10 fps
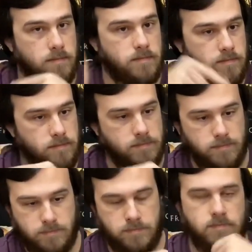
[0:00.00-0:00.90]

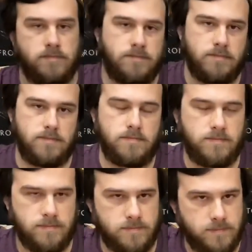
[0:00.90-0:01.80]

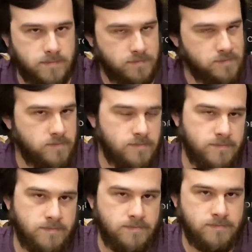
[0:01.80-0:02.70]

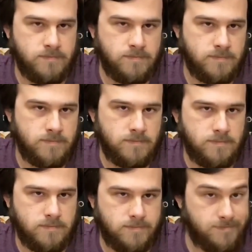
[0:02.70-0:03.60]

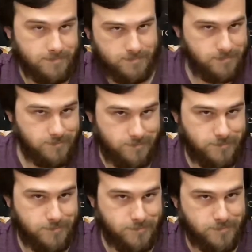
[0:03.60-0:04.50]

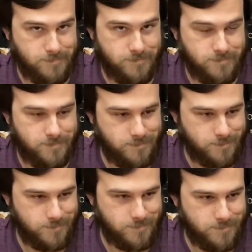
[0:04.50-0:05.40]

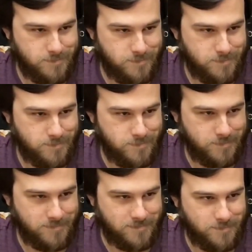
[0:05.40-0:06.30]

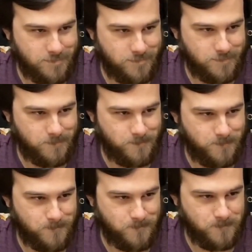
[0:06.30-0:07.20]

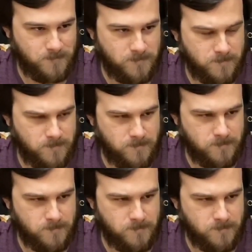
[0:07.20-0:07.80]
[no speech]